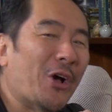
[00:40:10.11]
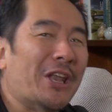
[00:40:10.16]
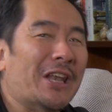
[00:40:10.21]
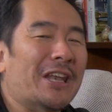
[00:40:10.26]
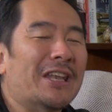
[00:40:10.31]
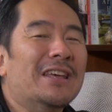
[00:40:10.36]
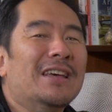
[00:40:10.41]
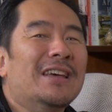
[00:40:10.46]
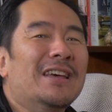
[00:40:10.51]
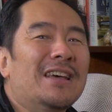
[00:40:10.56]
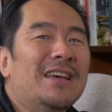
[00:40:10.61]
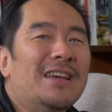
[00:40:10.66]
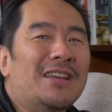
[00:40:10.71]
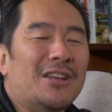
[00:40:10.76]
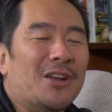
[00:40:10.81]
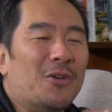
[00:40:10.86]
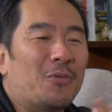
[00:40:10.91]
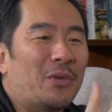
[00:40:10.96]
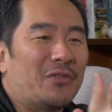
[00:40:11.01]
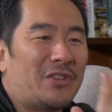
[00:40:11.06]
And,
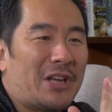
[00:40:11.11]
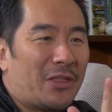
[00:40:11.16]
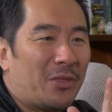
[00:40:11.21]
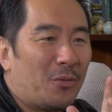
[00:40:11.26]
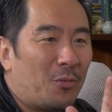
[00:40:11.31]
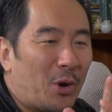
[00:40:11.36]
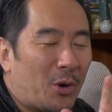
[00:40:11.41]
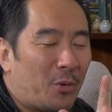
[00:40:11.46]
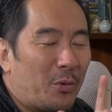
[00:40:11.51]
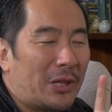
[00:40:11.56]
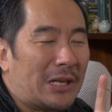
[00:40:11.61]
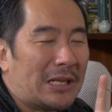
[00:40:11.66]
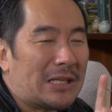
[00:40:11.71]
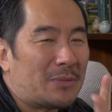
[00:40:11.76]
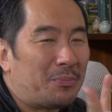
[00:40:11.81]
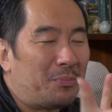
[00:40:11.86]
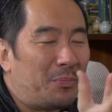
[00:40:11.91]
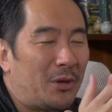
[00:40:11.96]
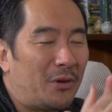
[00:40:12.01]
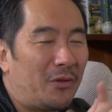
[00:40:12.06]
you know, we've done the work
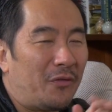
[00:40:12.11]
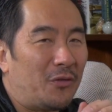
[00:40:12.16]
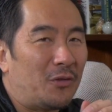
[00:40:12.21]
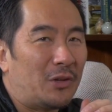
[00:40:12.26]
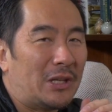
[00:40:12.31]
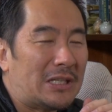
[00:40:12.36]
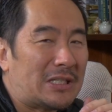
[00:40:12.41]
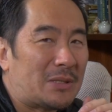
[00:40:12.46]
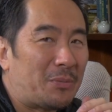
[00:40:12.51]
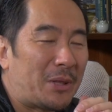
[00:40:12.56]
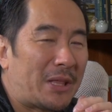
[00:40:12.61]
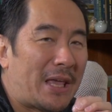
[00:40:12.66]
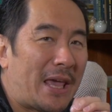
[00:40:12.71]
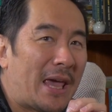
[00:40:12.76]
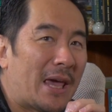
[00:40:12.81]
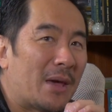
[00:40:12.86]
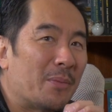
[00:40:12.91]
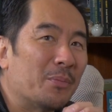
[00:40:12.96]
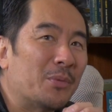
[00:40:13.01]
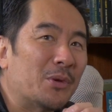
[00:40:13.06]
with beautiful Elizabeth
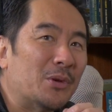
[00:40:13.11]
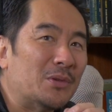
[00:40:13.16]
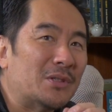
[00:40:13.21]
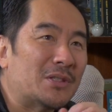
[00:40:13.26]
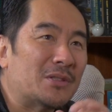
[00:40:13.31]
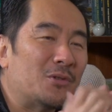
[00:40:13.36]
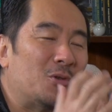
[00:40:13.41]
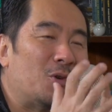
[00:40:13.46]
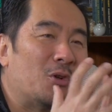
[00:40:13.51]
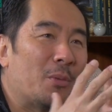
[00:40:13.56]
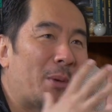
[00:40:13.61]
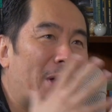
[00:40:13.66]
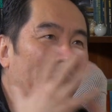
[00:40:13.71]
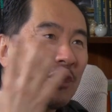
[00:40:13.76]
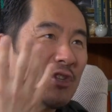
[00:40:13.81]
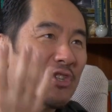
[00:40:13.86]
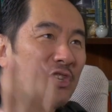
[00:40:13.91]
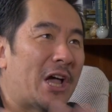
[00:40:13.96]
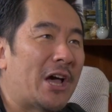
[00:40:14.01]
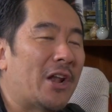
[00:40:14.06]
Kemp, who's all about the
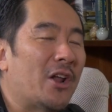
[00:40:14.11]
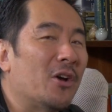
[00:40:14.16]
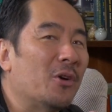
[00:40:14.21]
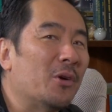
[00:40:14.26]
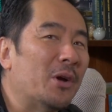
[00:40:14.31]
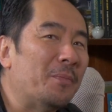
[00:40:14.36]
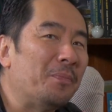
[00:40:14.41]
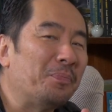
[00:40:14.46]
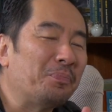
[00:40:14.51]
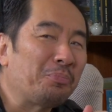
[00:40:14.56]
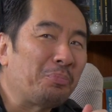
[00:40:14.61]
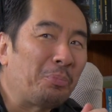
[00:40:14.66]
shadow,